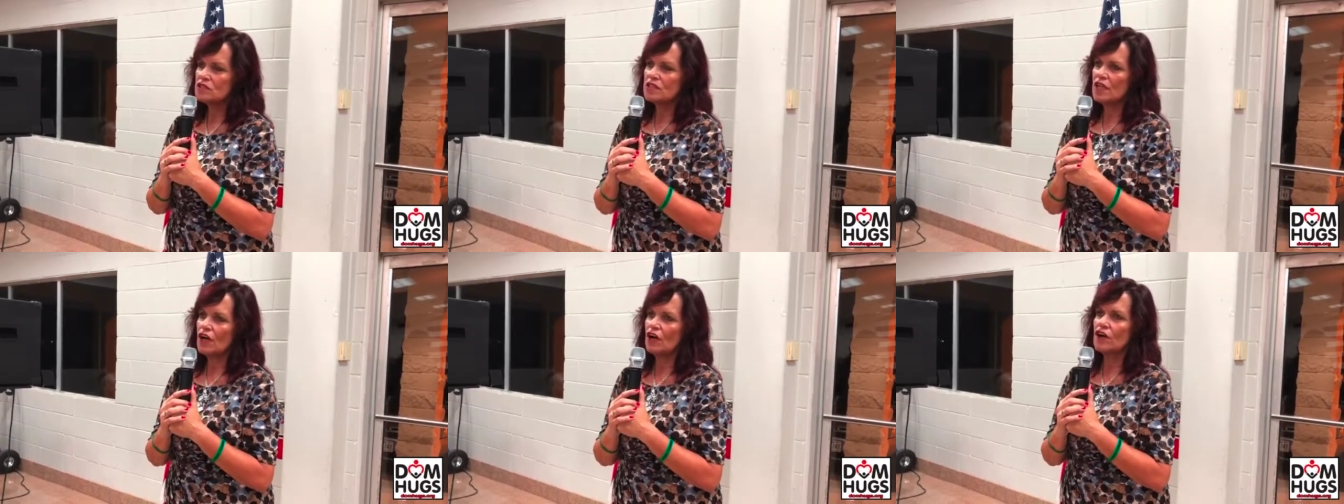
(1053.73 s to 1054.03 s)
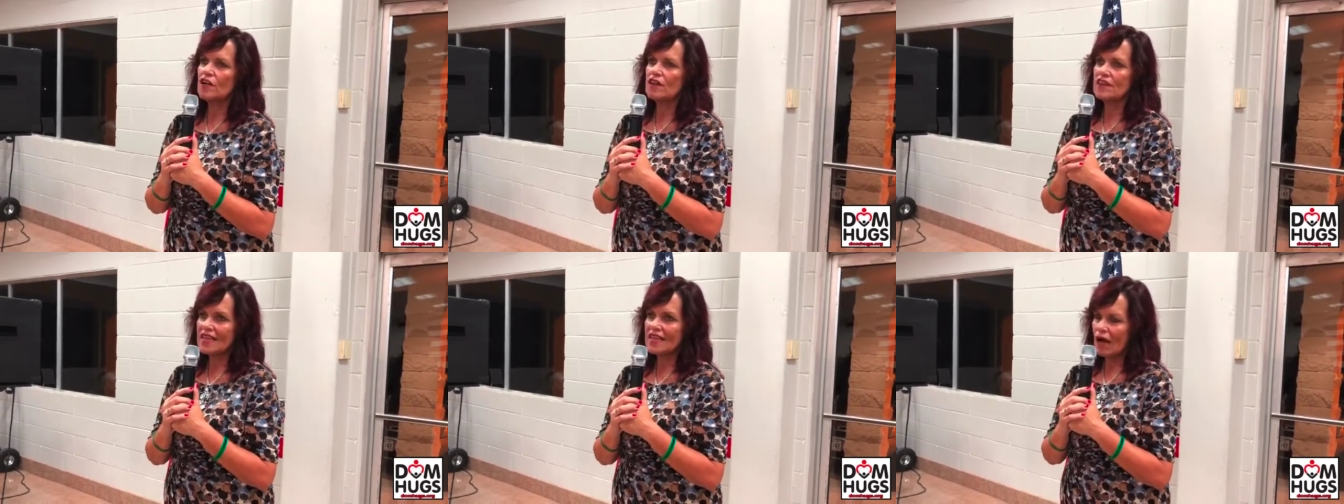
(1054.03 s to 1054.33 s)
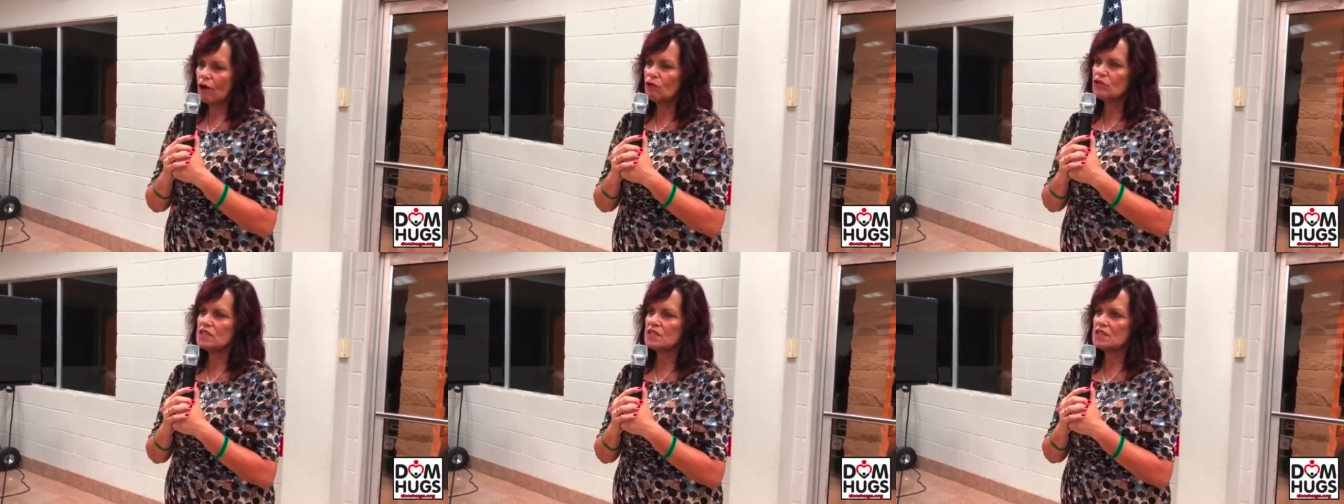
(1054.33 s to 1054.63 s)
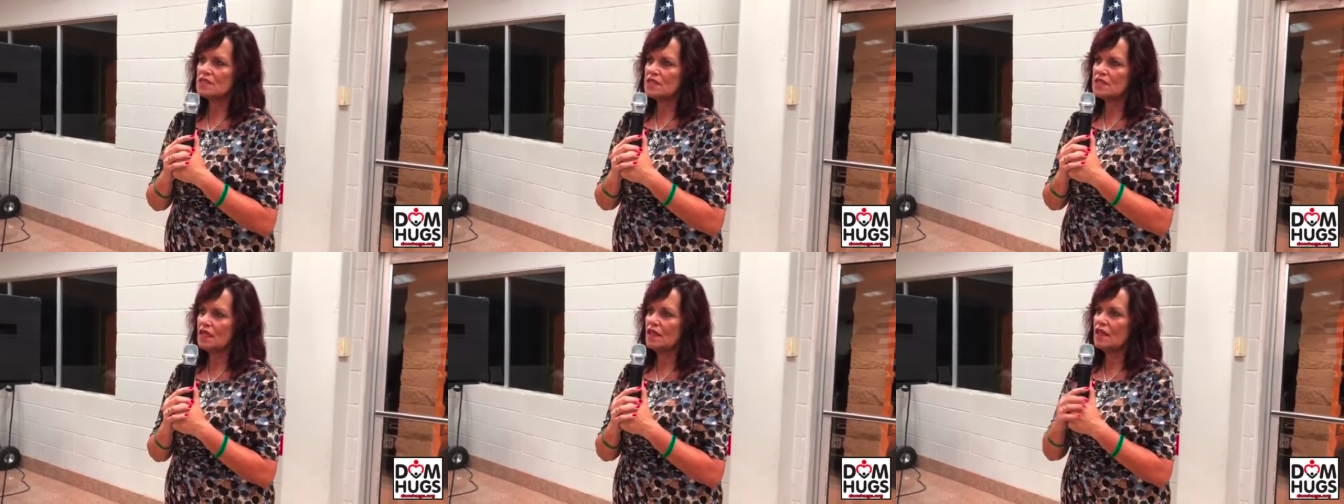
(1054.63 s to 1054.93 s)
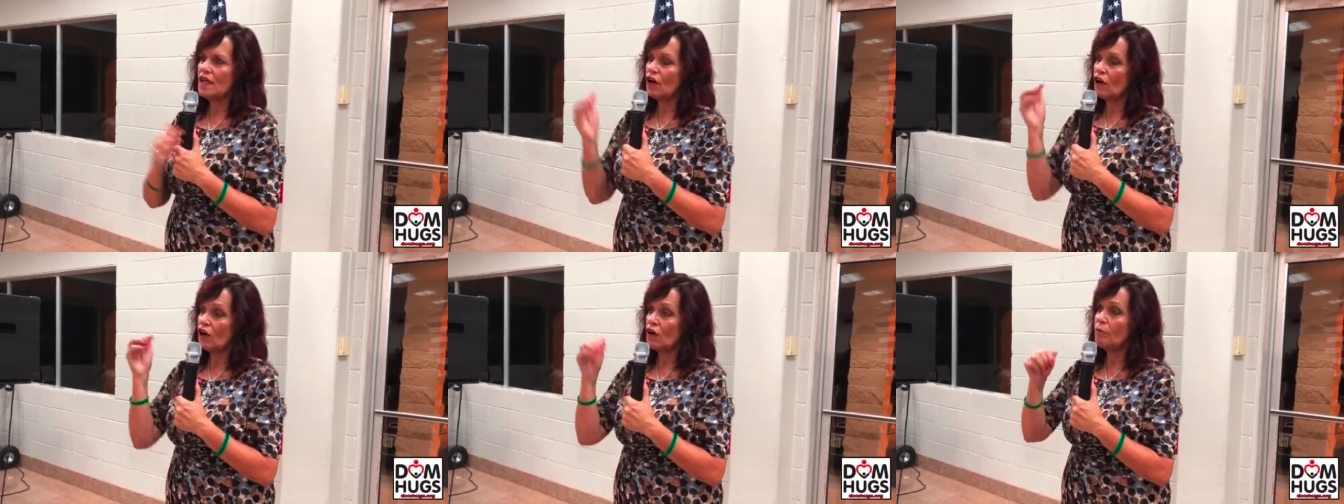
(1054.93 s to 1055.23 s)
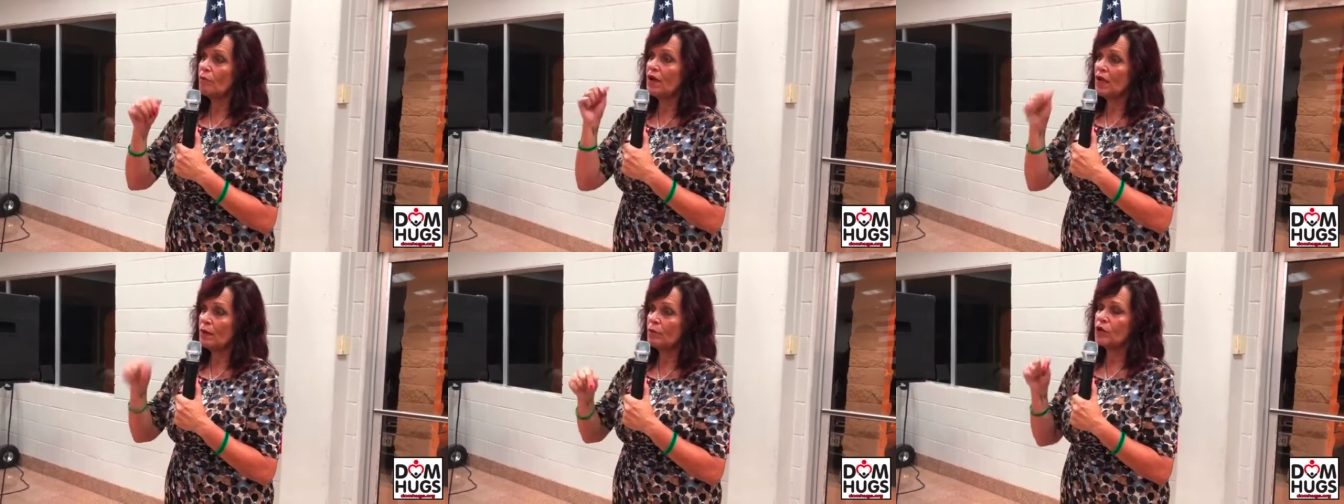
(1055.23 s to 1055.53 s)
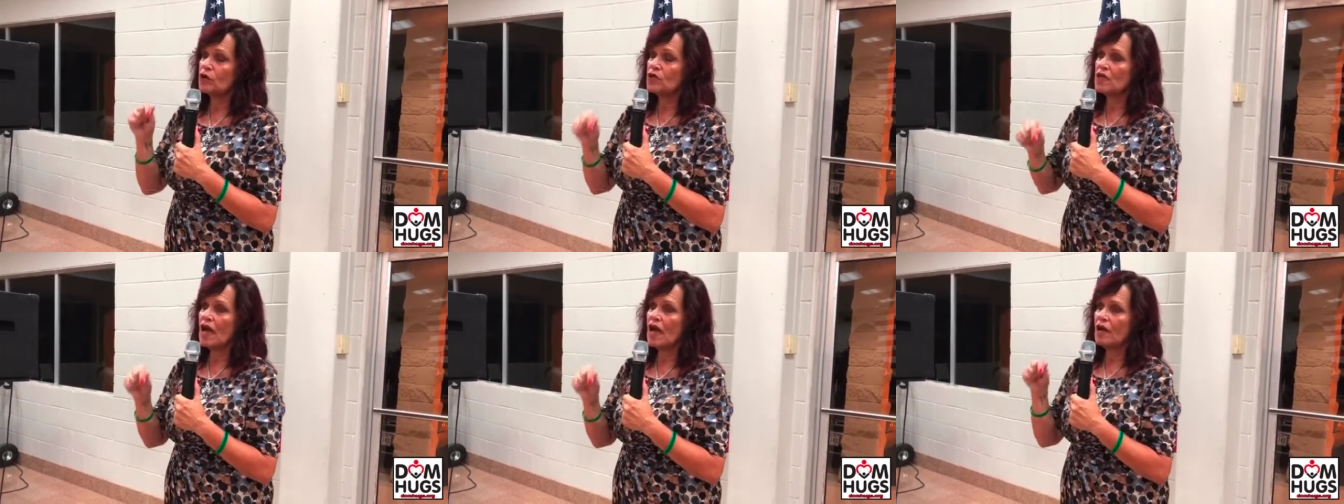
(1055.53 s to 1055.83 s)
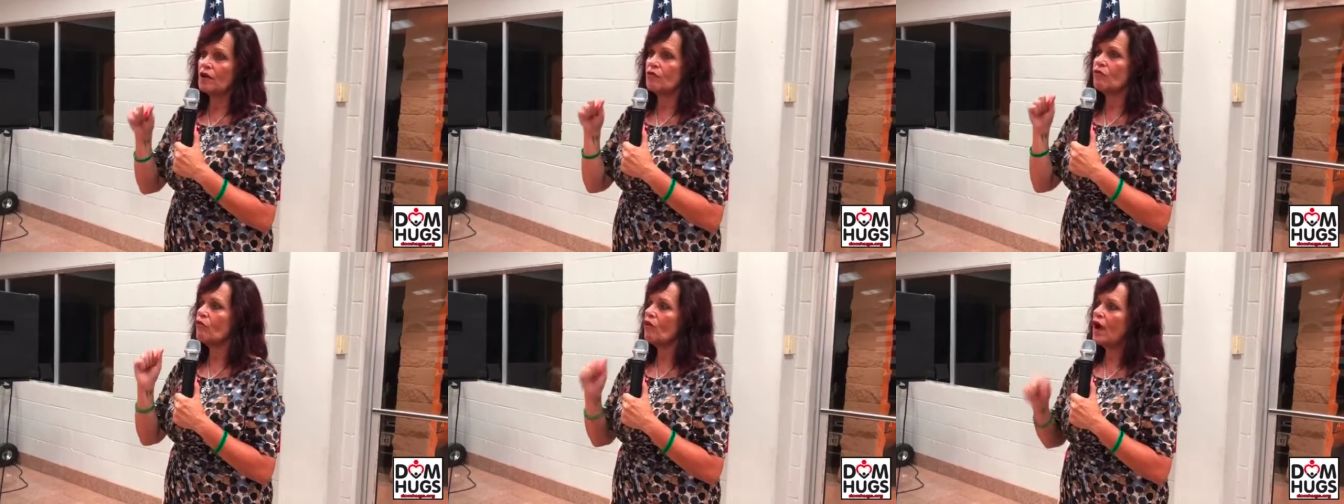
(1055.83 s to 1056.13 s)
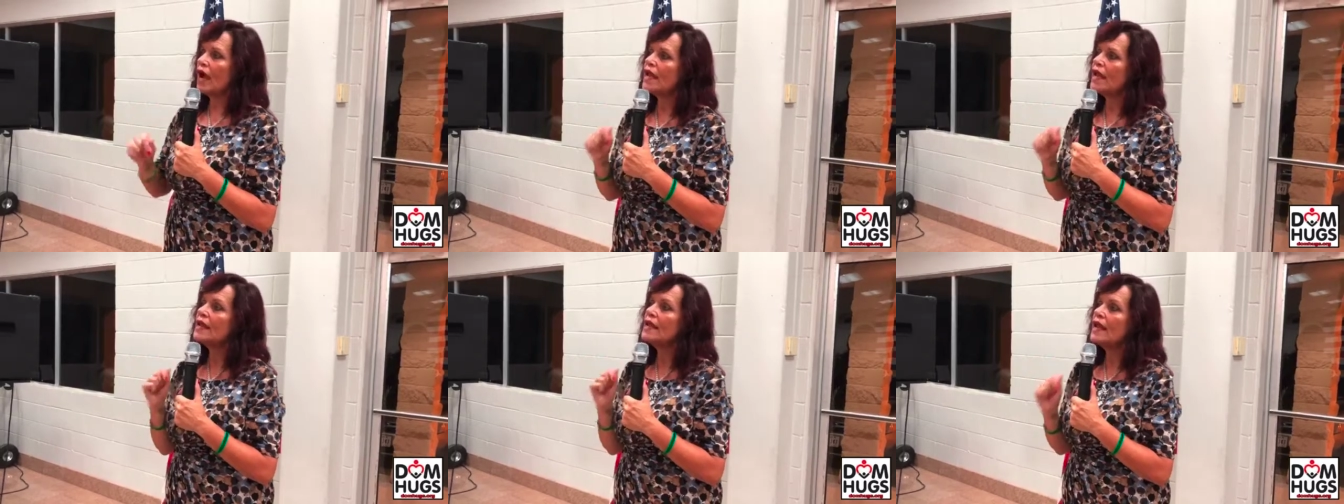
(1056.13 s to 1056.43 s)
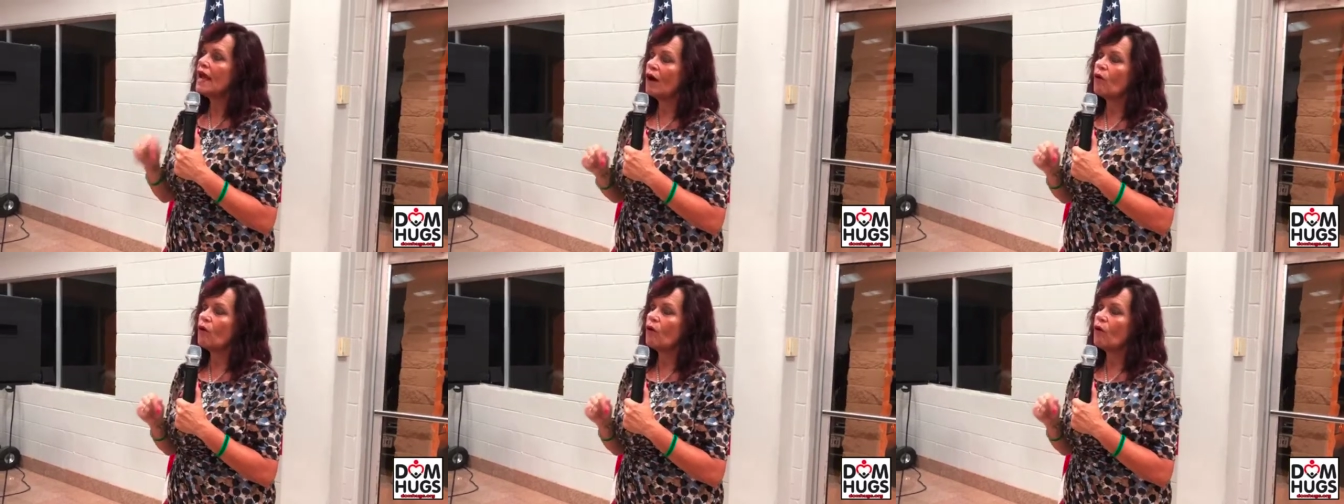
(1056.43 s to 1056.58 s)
Because there are thousands, and there are people dying right